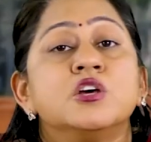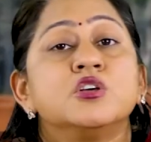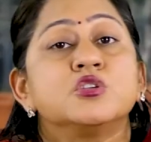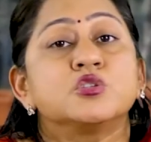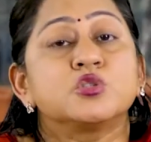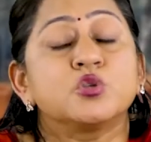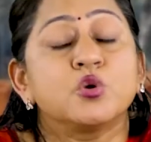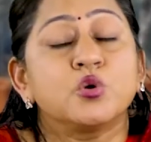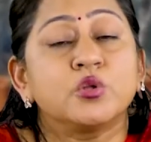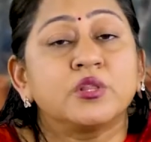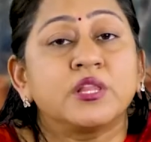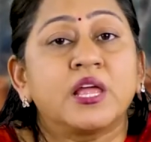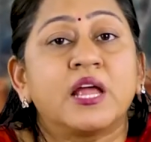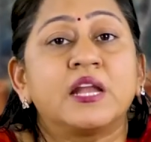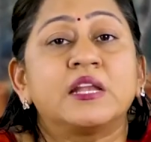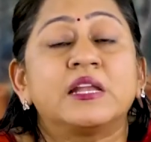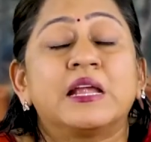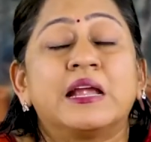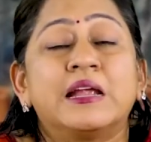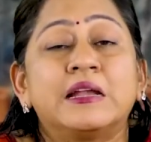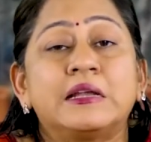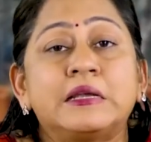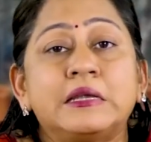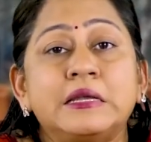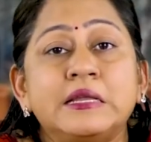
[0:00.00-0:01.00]
so that
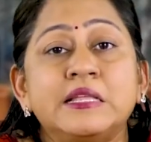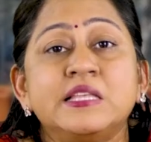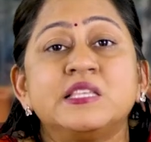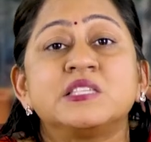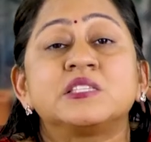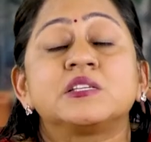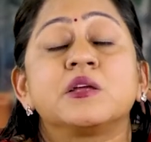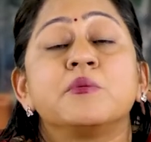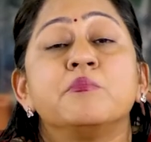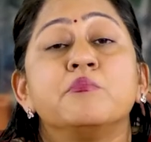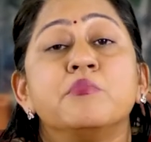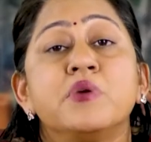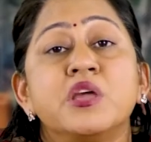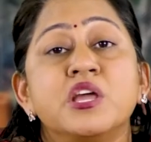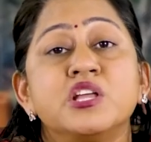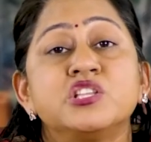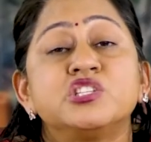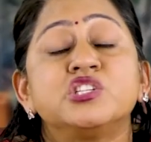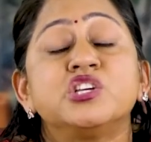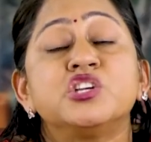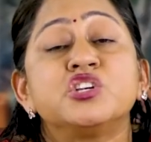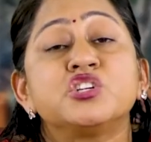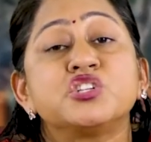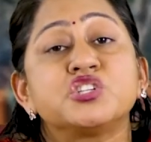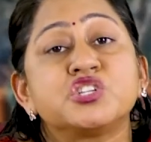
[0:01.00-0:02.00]
at least a
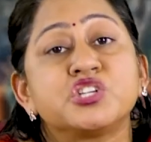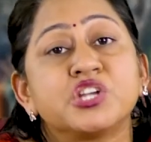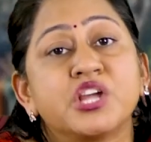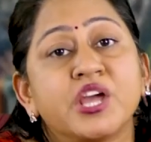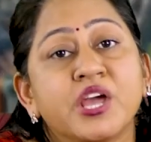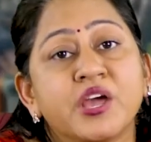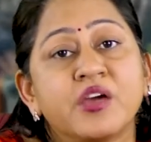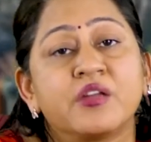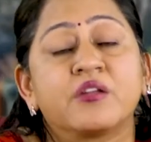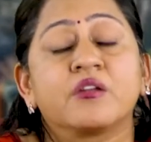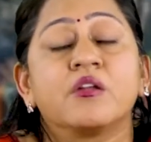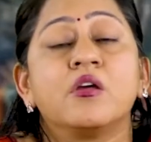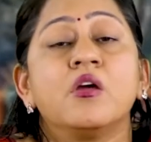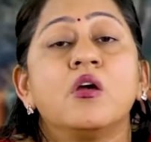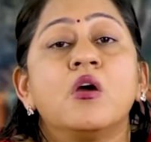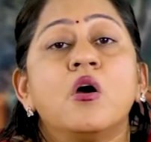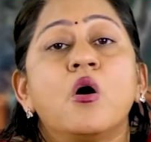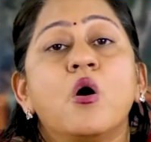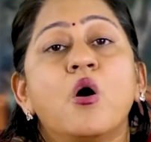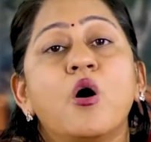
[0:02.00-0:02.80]
major share